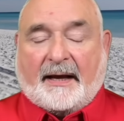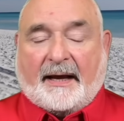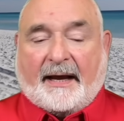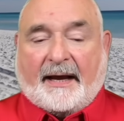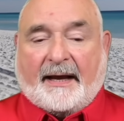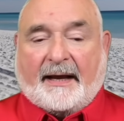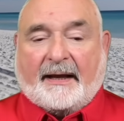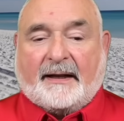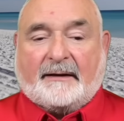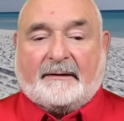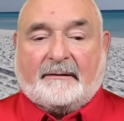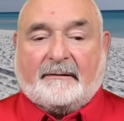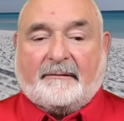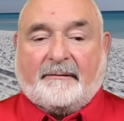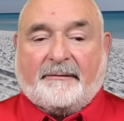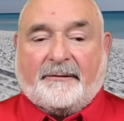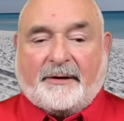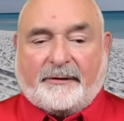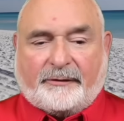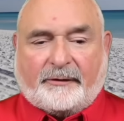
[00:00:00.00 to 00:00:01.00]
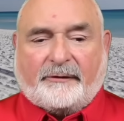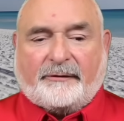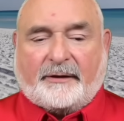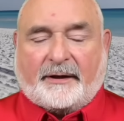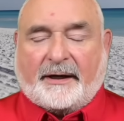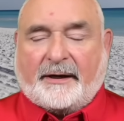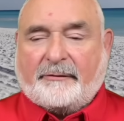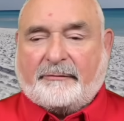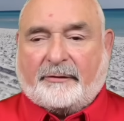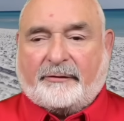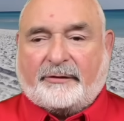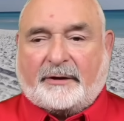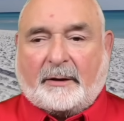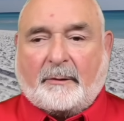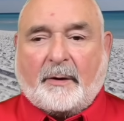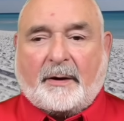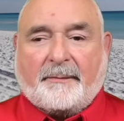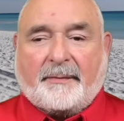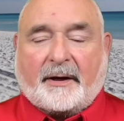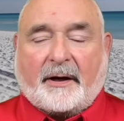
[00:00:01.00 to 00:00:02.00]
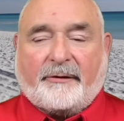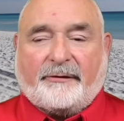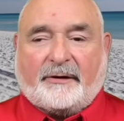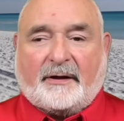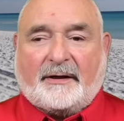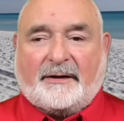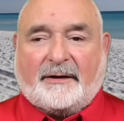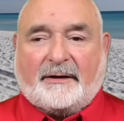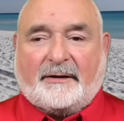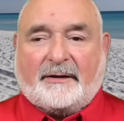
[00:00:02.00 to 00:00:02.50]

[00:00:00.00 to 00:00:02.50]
And this is an interesting one because it,